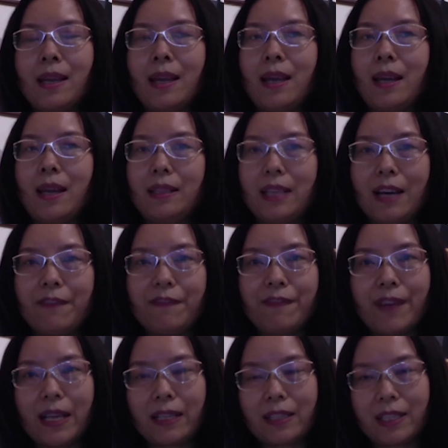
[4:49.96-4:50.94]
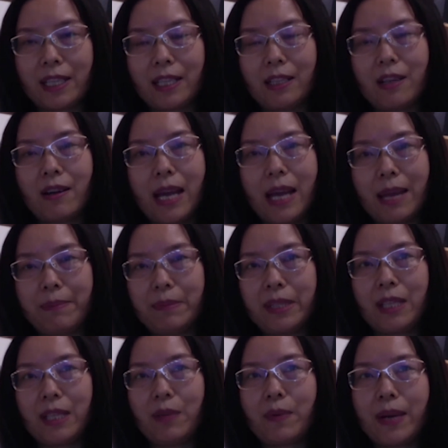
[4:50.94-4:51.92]
non-functional
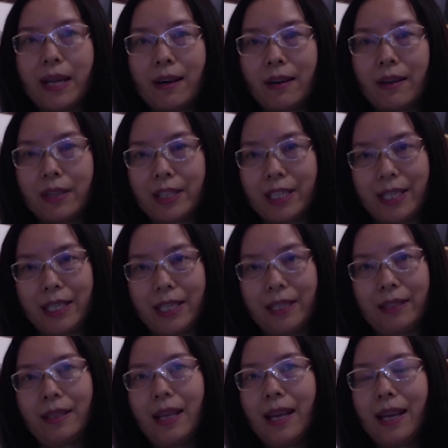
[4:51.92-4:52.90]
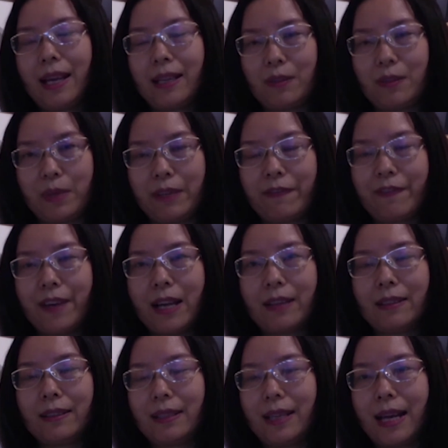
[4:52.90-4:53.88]
MC1R gene, and we
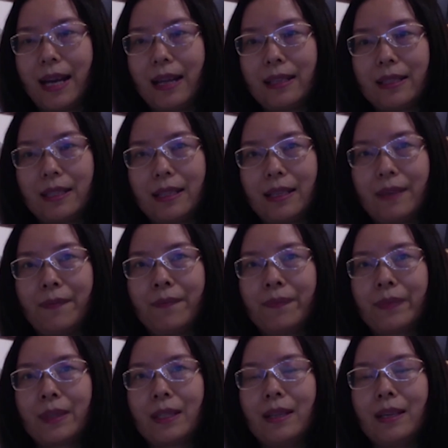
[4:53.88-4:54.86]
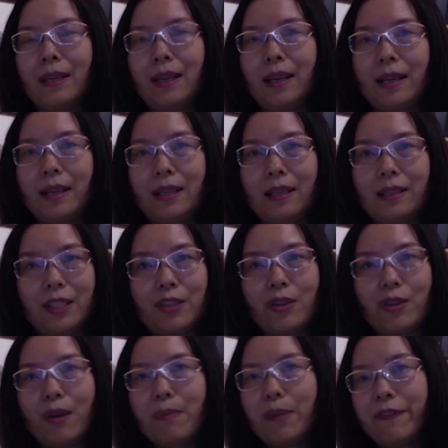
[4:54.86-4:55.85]
found that uh, uh, the
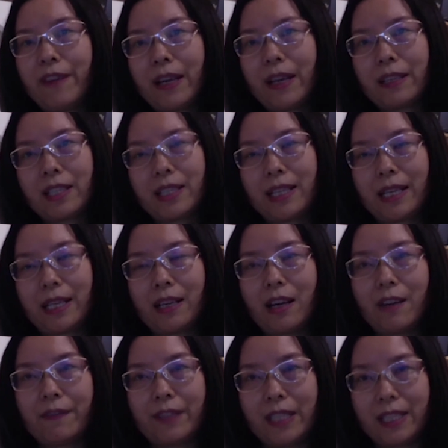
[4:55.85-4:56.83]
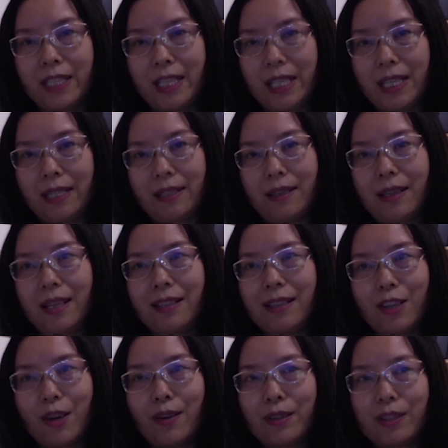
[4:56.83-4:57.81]
normal function of the gene is
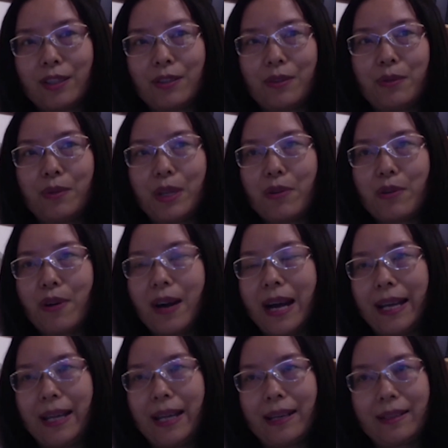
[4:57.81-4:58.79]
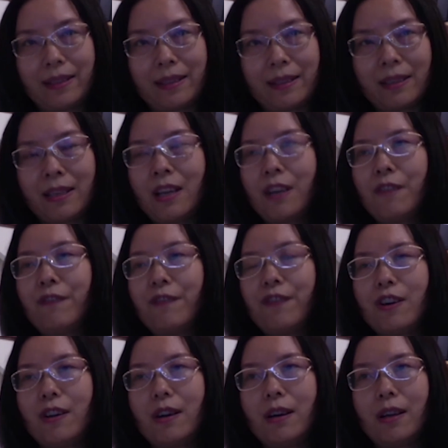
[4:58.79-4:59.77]
also required
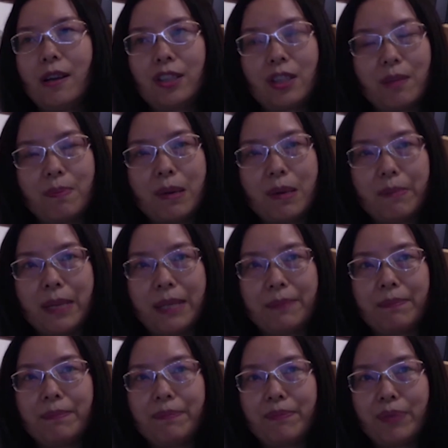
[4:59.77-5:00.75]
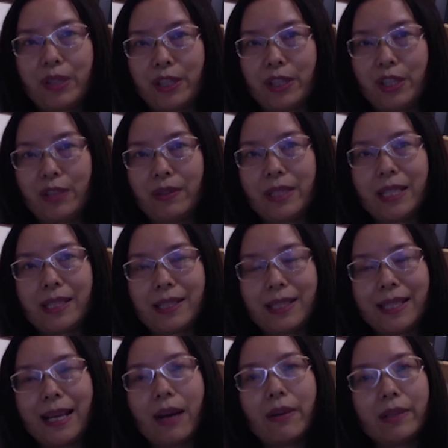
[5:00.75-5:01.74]
for dopamine producing
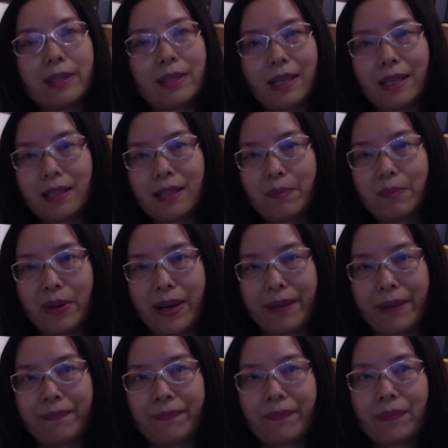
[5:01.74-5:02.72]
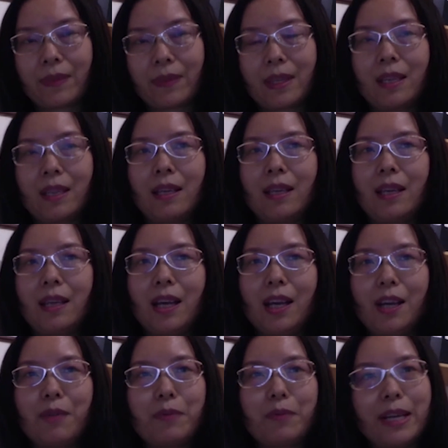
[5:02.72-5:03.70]
cells in the brain.
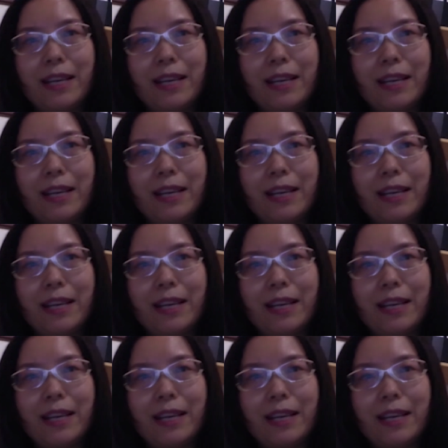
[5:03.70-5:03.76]
And uh, we are